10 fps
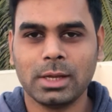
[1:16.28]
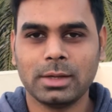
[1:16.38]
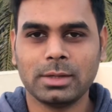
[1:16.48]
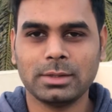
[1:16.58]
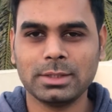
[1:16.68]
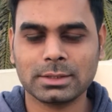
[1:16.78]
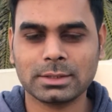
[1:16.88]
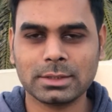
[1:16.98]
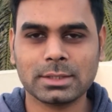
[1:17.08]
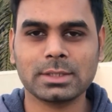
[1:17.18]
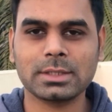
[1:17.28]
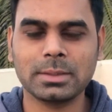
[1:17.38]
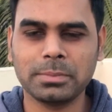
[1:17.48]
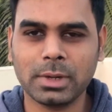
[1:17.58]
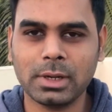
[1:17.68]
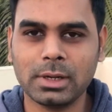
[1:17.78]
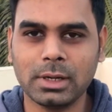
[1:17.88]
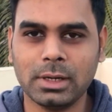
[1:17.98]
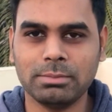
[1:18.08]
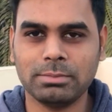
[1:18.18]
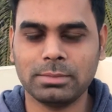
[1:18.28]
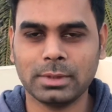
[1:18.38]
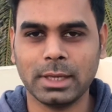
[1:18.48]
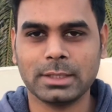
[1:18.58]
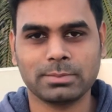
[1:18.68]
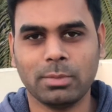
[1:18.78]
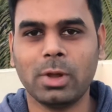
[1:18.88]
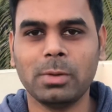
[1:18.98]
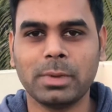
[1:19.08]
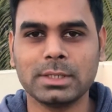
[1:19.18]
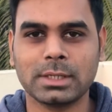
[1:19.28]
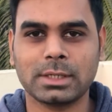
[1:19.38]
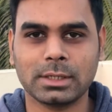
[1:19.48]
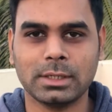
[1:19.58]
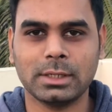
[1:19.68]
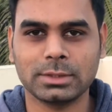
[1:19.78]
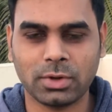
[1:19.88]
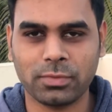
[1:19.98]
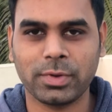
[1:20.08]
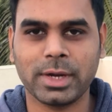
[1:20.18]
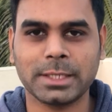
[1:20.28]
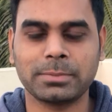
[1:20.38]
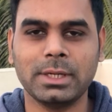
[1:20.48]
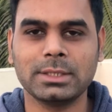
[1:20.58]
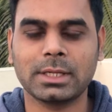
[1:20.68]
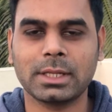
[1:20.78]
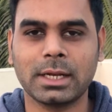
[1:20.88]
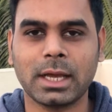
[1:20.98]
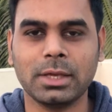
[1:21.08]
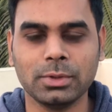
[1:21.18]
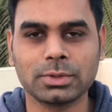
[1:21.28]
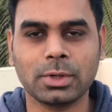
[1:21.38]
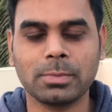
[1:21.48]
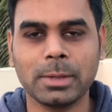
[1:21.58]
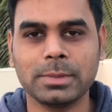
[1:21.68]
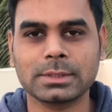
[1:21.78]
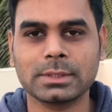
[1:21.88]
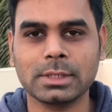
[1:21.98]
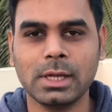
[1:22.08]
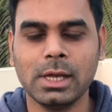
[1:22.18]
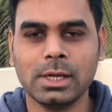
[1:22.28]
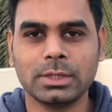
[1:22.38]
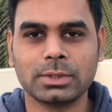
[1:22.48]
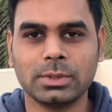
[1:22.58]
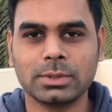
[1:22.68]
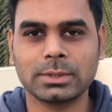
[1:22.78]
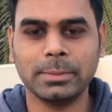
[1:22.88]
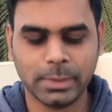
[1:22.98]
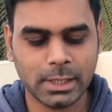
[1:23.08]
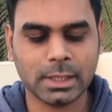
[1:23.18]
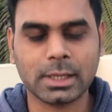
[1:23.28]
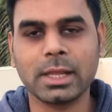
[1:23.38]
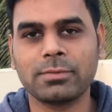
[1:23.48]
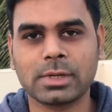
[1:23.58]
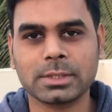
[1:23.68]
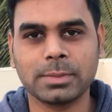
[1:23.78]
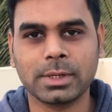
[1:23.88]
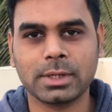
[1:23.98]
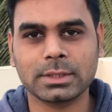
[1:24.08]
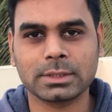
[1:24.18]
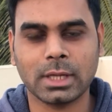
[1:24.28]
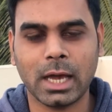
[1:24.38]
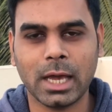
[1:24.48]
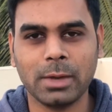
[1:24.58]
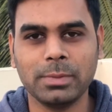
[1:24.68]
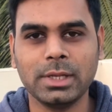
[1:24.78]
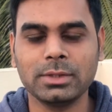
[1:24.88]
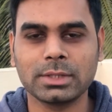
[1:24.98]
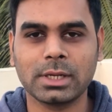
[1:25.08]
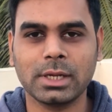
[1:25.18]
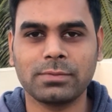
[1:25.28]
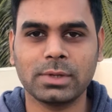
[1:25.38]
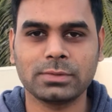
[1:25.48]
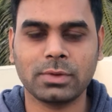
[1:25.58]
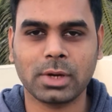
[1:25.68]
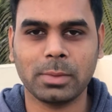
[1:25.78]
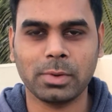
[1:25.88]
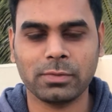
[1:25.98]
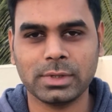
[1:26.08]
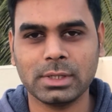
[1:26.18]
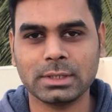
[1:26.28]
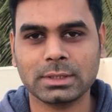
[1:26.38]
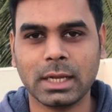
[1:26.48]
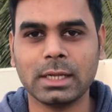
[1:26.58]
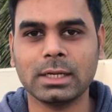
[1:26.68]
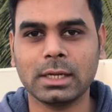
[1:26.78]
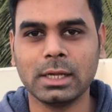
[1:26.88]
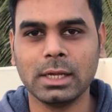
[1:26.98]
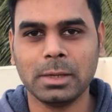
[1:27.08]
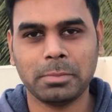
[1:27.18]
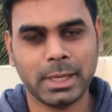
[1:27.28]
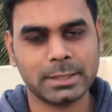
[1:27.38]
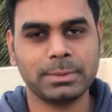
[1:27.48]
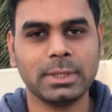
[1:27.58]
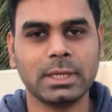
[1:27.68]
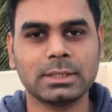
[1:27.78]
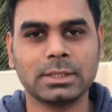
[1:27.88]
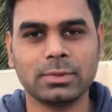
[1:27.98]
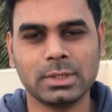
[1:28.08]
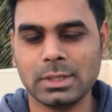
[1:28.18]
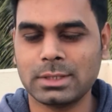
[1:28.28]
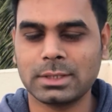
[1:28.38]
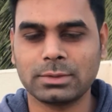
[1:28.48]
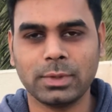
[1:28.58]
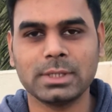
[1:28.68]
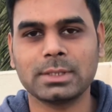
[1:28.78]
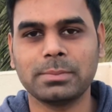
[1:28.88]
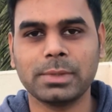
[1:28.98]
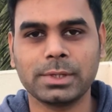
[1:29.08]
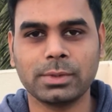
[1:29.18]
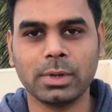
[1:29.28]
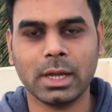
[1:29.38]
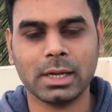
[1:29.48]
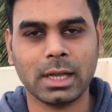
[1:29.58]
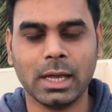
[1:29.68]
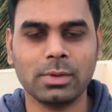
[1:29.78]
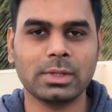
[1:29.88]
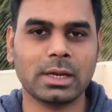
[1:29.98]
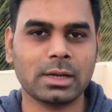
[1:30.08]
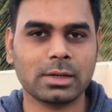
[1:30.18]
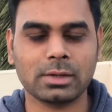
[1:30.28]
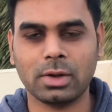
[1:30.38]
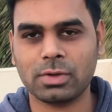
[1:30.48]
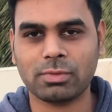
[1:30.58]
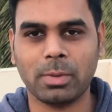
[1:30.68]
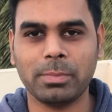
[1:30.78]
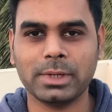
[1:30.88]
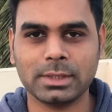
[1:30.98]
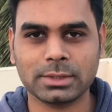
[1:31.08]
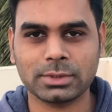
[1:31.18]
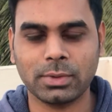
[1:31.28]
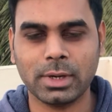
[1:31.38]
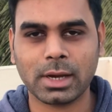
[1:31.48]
This is a simple like small budget software expenditure that I use on my business. So simply Clickfunnels, because I have been using Clickfunnels for a couple of years, and my experience it's a very simple tool, and I know there are a lot of competitors to it.